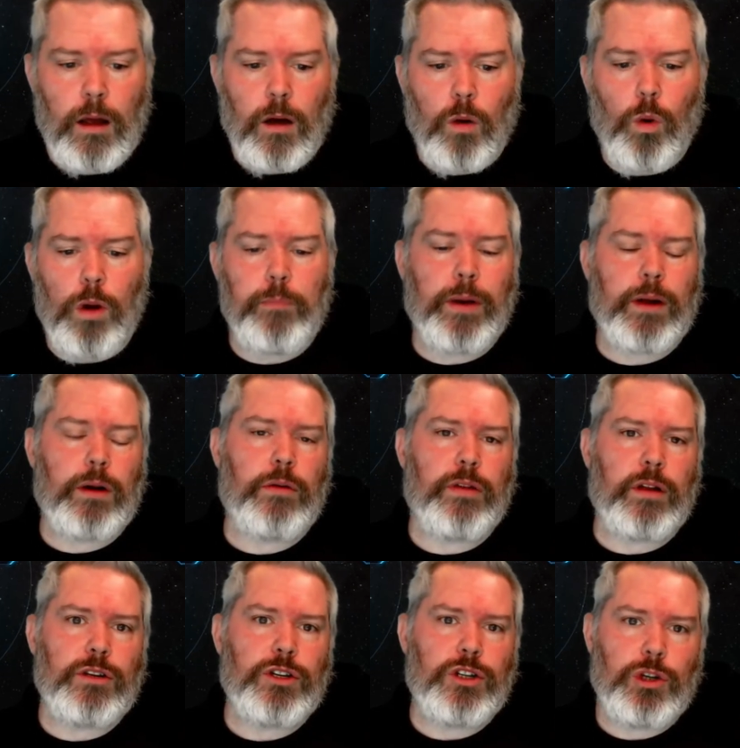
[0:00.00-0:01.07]
what better
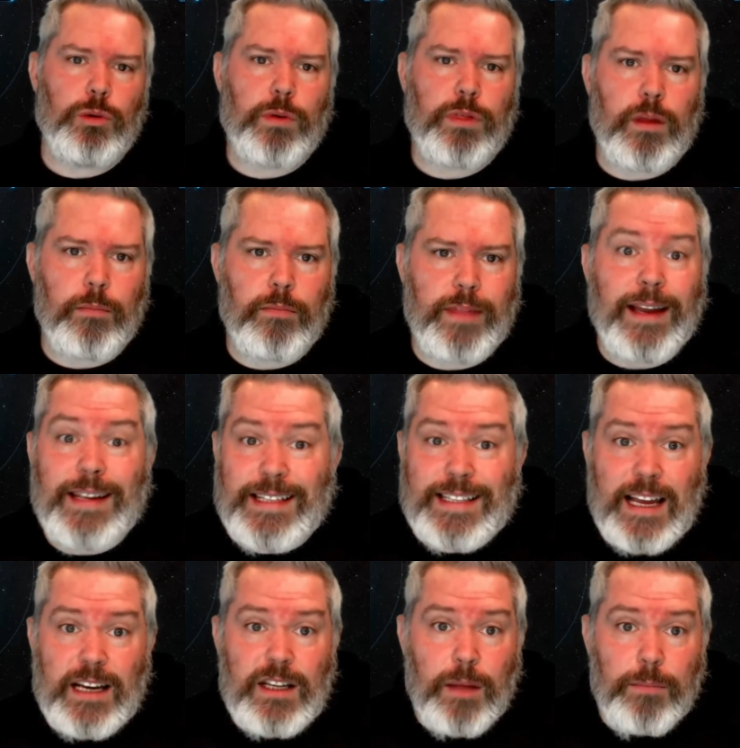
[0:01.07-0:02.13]
thing to do with them than to
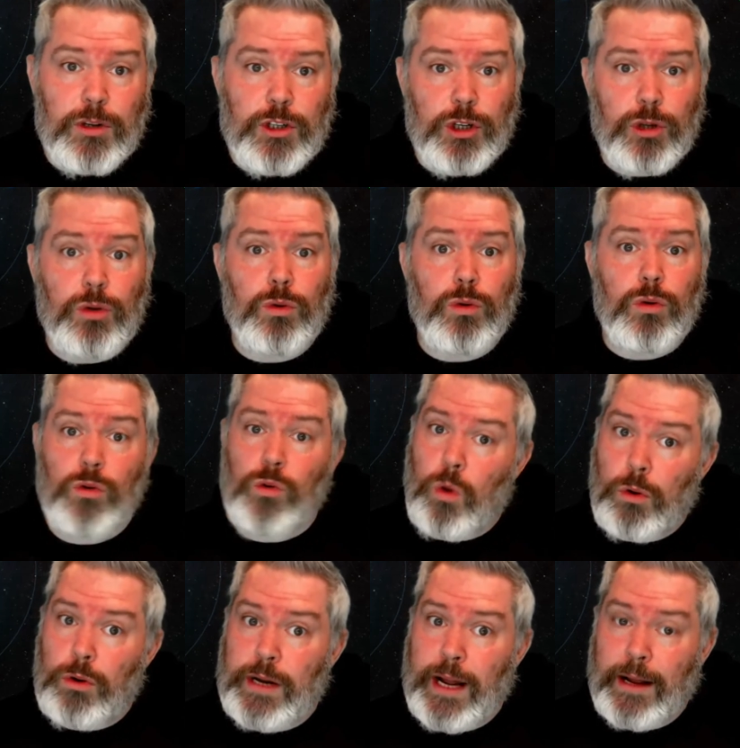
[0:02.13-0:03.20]
send them to
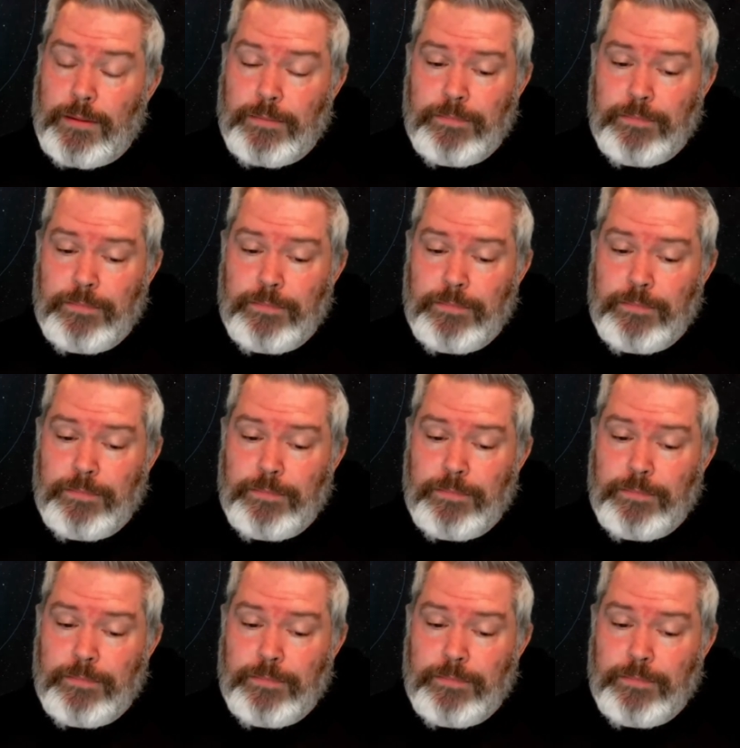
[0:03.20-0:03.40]
Quarterdeck?